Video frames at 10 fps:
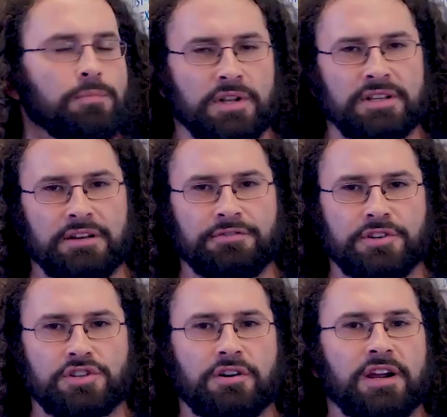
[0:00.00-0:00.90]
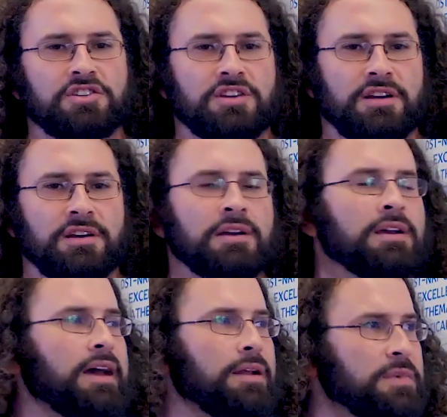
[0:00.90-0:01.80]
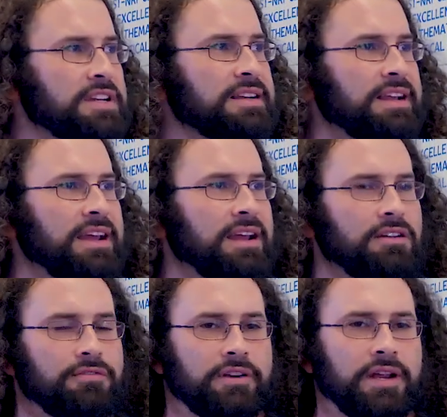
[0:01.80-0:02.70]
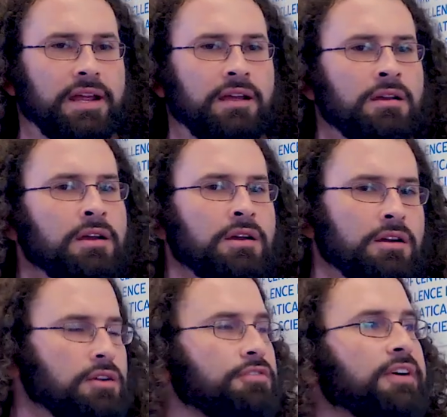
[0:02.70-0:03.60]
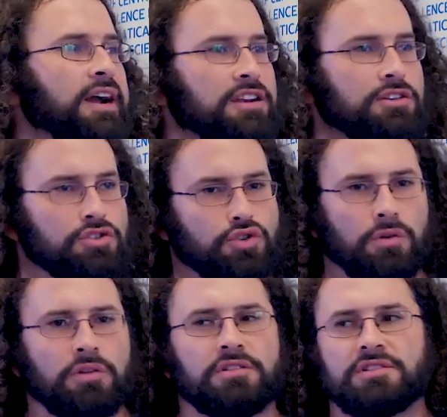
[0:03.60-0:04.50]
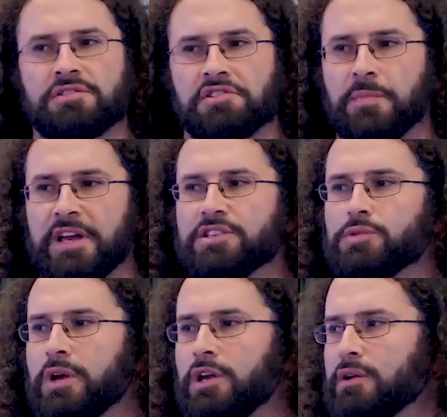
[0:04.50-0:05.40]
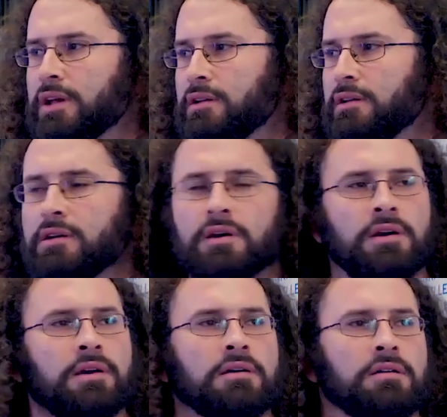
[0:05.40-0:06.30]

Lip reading: build infrastructure, admittedly in a very confined, controlled space where you can